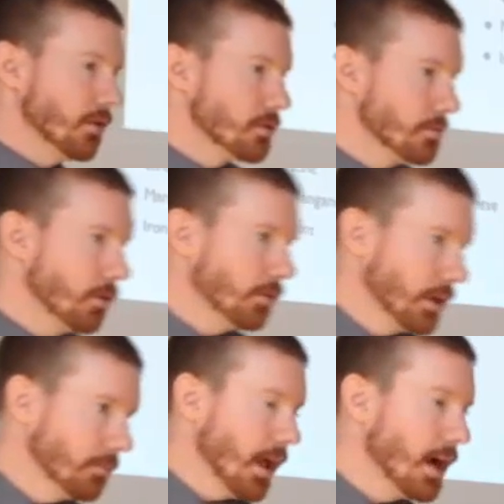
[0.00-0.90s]
in those
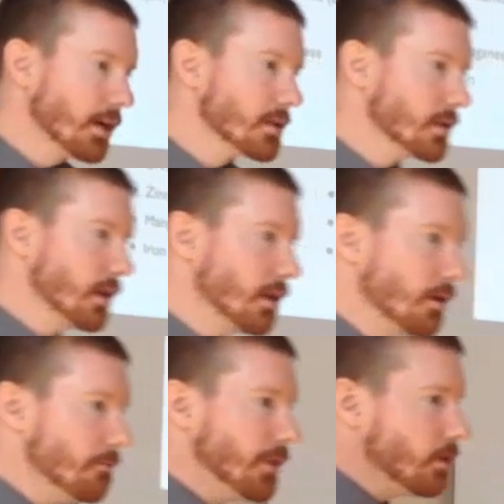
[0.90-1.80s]
building blocks,
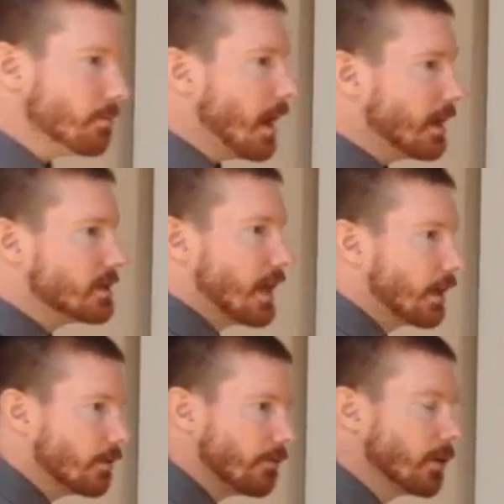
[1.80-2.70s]
then your body's not
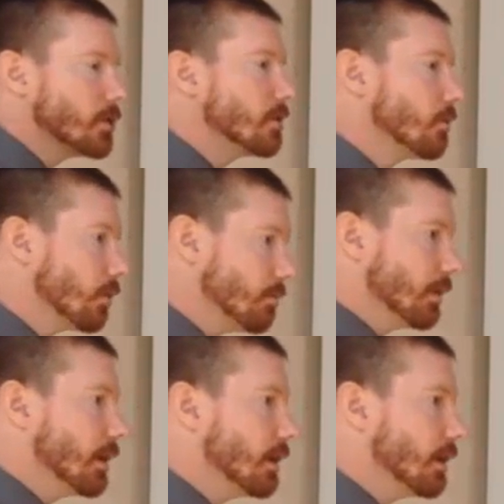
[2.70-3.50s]
going to function normally.